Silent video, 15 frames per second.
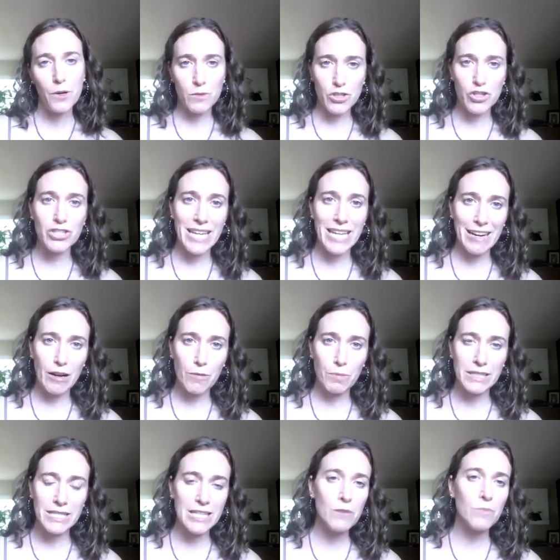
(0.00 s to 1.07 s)
which is getting a
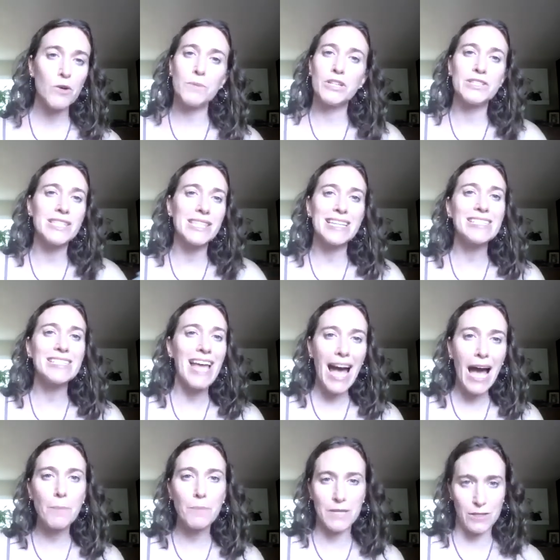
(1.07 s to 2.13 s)
placebo, because things
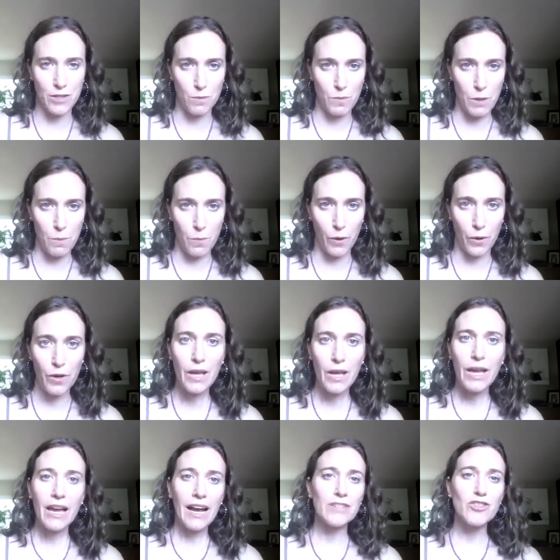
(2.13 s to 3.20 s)
happen to people.
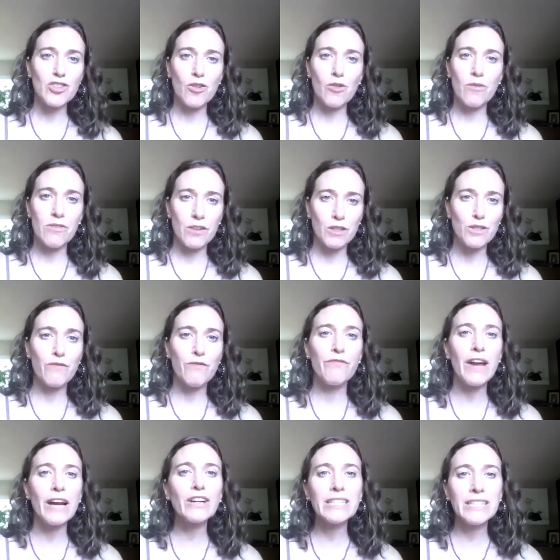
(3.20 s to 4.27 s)
And so there's
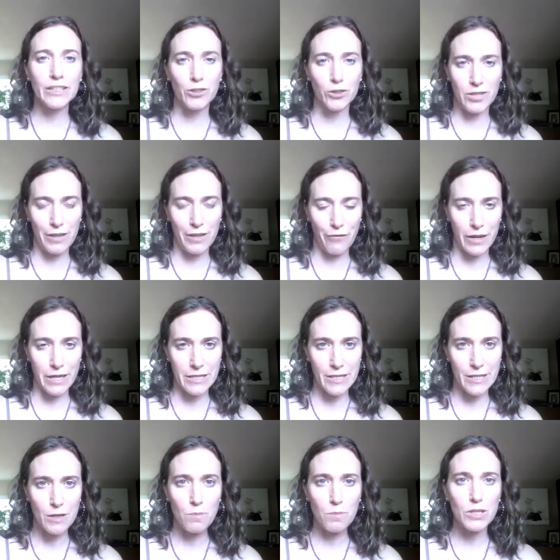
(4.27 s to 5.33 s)
very little
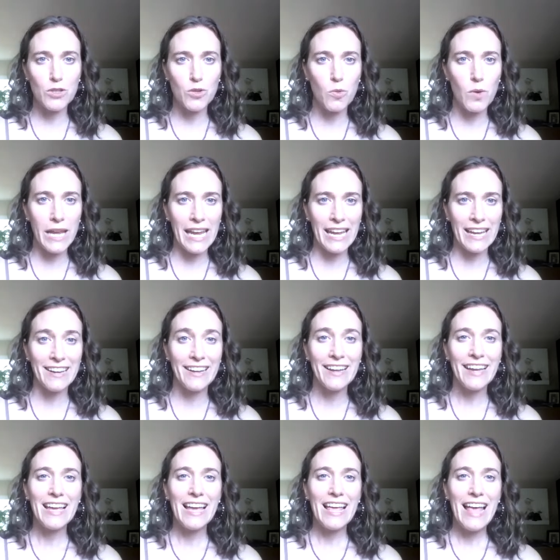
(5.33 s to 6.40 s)
difference between
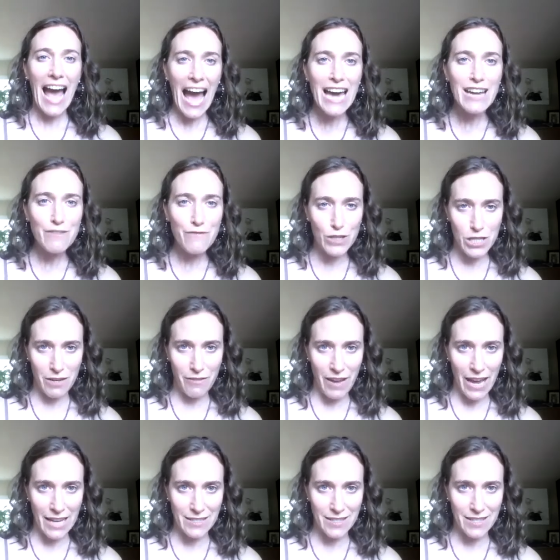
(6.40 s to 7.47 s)
adverse
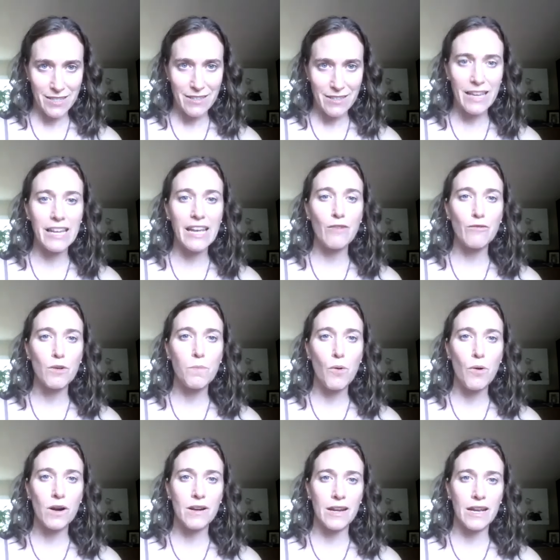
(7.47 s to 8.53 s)
events that get
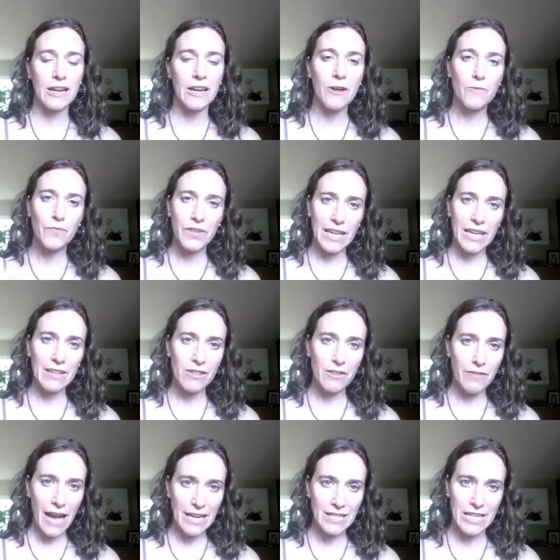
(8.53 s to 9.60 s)
reported in the
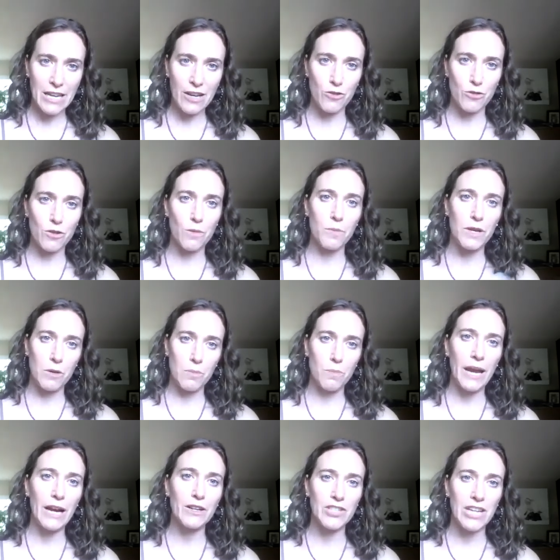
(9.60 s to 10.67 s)
vaccine group
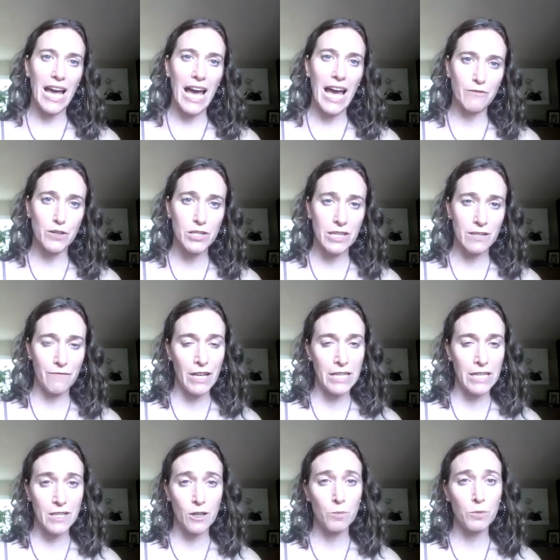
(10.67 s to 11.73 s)
compared to adverse
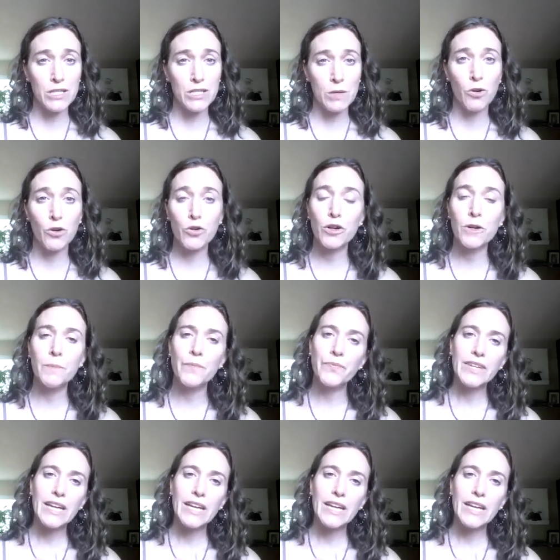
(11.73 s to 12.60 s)
events in the placebo group.